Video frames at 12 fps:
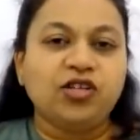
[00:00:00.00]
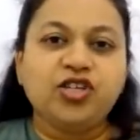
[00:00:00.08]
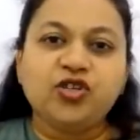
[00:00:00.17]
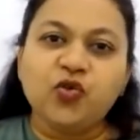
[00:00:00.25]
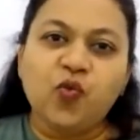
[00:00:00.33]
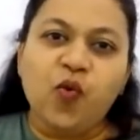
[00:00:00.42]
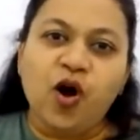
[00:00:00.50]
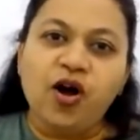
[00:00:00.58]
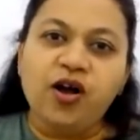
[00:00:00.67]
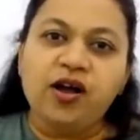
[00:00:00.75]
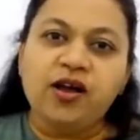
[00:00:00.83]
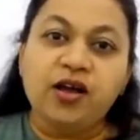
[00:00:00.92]
wants to
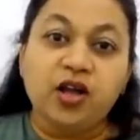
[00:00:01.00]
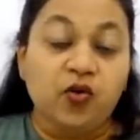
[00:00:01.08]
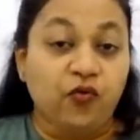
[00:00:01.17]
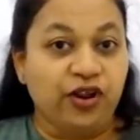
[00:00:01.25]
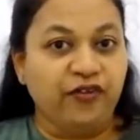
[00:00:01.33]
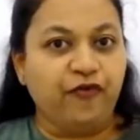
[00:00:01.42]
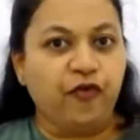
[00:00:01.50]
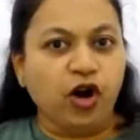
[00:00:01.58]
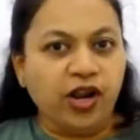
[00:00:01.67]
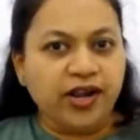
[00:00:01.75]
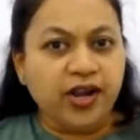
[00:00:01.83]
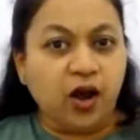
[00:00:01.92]
walk, would have
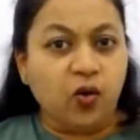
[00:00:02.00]
fallen